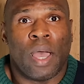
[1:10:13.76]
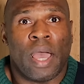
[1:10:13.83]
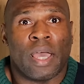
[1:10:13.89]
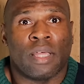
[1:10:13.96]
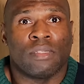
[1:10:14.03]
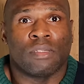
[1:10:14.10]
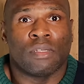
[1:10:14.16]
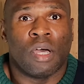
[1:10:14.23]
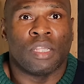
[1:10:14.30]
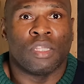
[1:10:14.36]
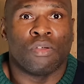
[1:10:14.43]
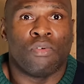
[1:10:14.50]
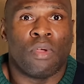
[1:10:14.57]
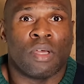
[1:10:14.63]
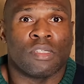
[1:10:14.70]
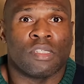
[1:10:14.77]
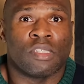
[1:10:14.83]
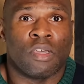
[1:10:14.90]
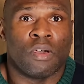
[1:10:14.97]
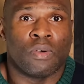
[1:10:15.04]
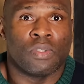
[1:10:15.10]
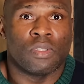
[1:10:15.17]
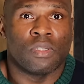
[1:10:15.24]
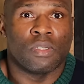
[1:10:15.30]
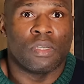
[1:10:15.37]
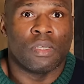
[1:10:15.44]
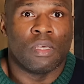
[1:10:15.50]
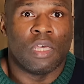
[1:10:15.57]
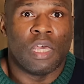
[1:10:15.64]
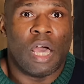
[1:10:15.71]
How I had underground cells.
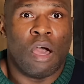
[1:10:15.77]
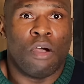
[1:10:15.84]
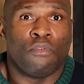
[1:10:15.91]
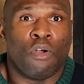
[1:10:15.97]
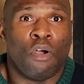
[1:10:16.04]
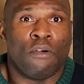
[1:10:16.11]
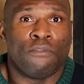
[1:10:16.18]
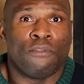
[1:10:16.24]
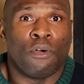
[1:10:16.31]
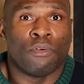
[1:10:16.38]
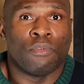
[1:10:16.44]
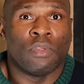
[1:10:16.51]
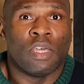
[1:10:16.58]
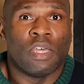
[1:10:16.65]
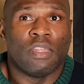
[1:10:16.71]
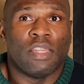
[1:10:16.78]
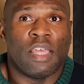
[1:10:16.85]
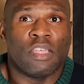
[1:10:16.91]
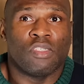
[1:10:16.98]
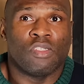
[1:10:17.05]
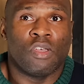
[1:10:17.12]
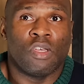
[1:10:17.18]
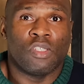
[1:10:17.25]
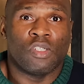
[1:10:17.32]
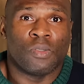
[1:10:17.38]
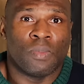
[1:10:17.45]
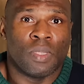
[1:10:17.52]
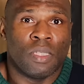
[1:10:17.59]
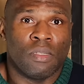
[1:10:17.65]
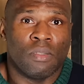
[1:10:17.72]
How I've got a phone. They
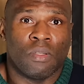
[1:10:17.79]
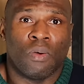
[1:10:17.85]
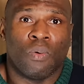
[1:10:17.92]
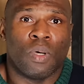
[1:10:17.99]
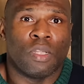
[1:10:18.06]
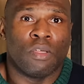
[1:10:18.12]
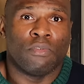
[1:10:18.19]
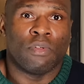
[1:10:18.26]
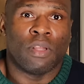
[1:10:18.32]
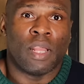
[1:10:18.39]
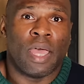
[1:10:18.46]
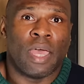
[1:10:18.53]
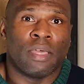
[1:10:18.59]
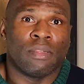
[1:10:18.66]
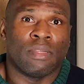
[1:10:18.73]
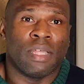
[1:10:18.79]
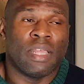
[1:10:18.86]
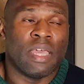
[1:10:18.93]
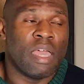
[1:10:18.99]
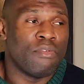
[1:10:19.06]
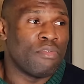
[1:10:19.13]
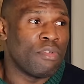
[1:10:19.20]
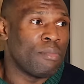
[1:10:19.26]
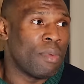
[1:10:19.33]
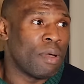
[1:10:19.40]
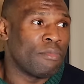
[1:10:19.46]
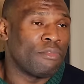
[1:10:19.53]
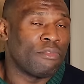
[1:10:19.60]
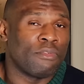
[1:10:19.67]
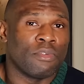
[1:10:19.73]
search me, no word of a lie, nearly every
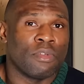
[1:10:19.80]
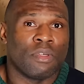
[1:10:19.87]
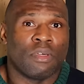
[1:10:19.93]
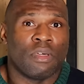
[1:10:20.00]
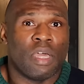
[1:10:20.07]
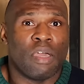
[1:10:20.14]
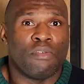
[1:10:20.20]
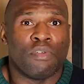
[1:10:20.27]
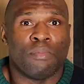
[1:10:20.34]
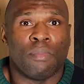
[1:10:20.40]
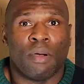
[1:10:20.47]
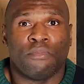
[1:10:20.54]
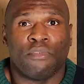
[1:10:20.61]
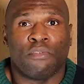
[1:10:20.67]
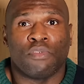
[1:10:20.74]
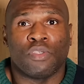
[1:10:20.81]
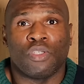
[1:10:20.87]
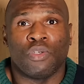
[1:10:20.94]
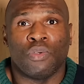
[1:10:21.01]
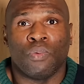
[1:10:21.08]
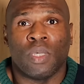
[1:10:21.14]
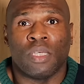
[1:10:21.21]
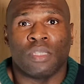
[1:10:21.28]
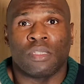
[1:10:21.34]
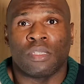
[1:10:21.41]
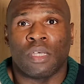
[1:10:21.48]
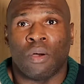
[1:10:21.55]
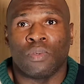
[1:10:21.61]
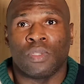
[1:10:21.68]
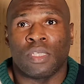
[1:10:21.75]
month. Every month, every 2
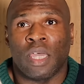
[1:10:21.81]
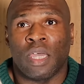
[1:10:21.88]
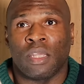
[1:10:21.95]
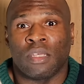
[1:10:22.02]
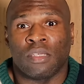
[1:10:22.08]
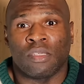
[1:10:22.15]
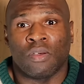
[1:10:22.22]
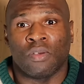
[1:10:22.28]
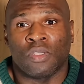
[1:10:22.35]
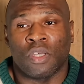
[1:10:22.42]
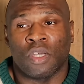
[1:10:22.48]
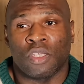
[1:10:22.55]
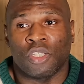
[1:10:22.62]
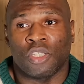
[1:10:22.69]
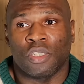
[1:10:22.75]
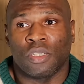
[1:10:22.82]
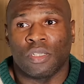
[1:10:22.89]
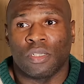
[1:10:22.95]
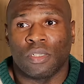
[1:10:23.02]
weeks, I was getting a cell search.